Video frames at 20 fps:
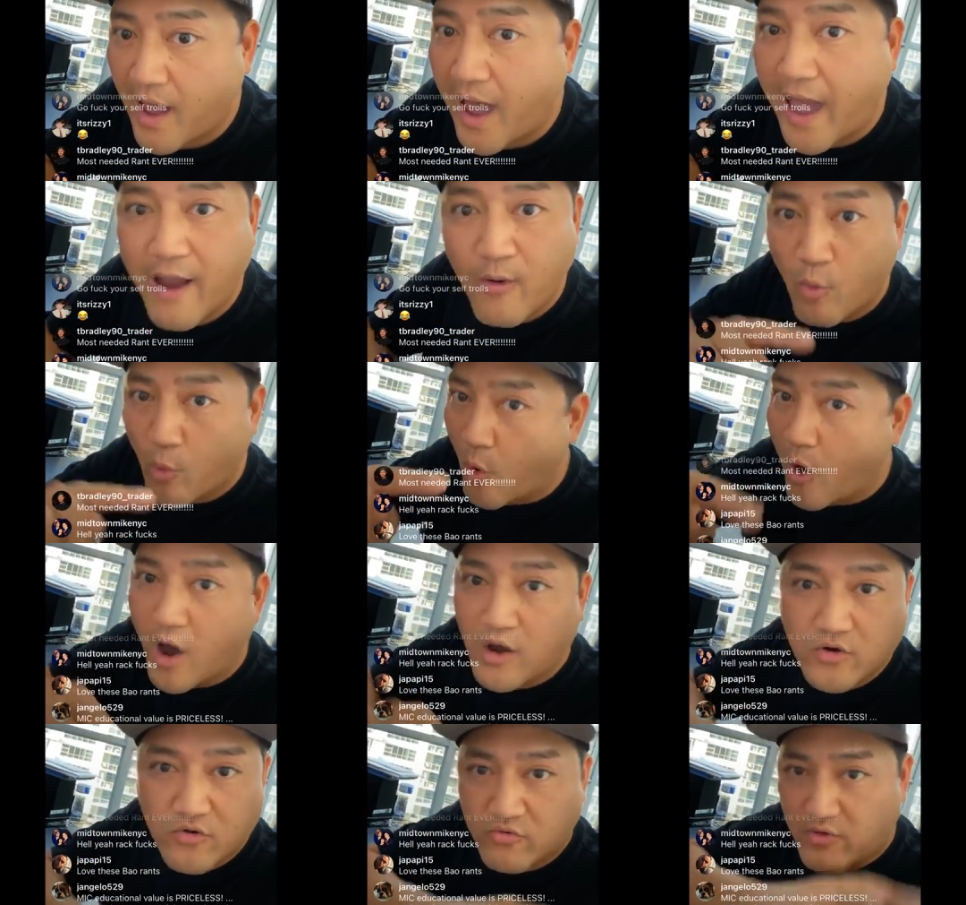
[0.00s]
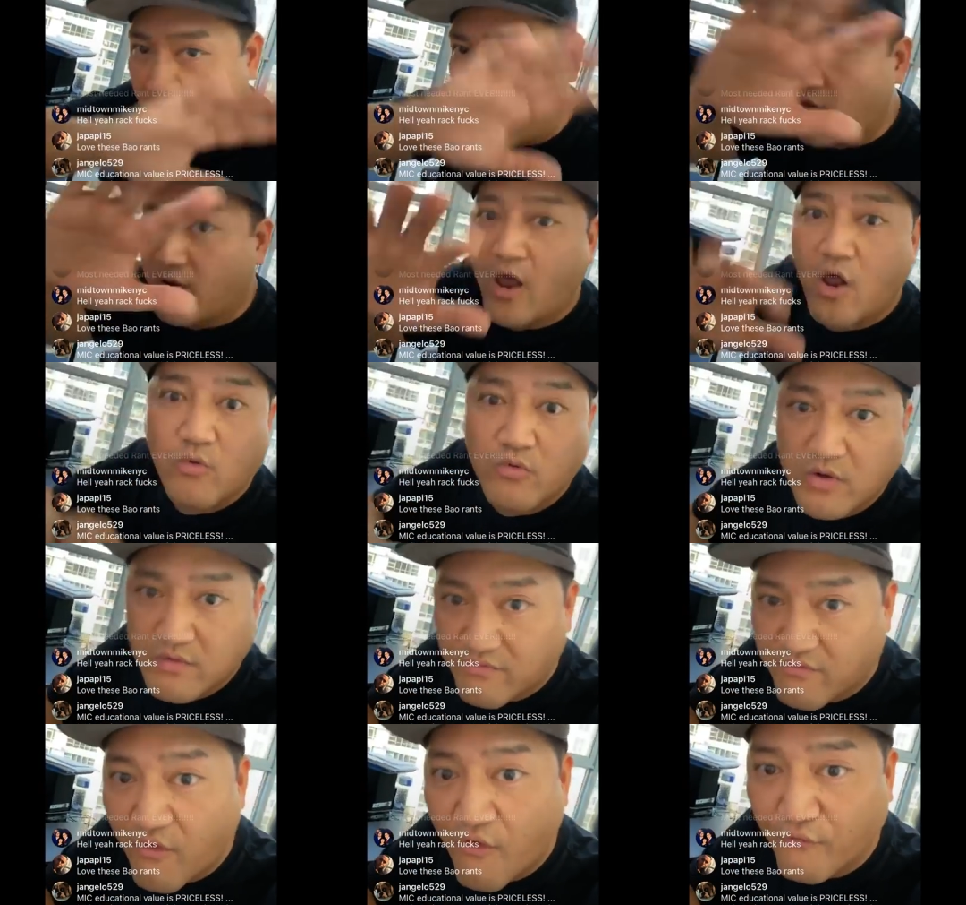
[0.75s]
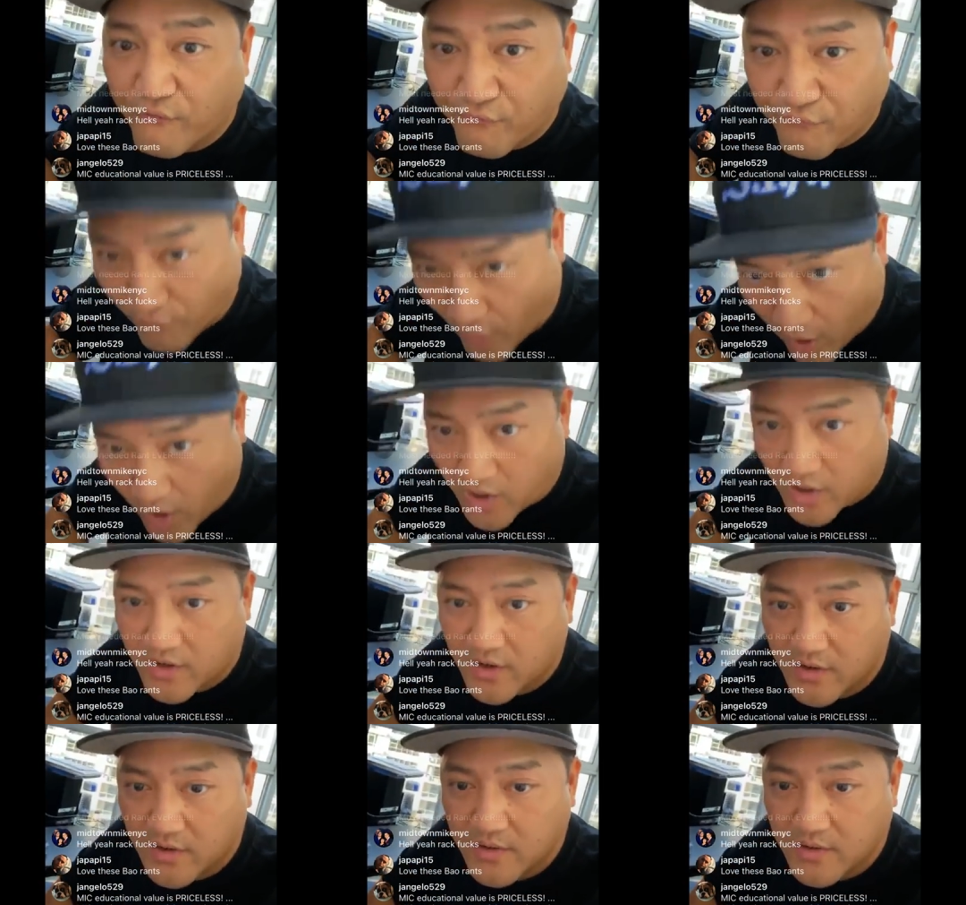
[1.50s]
I walk around, I don't give a
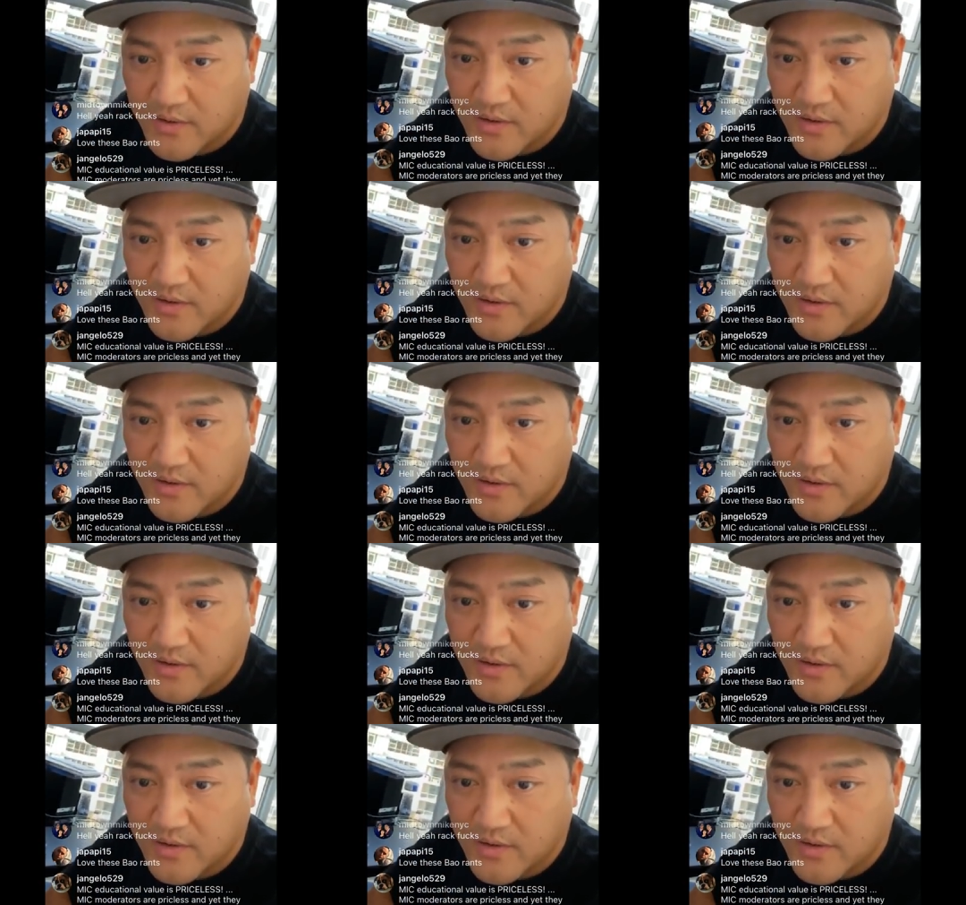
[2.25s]
fuck.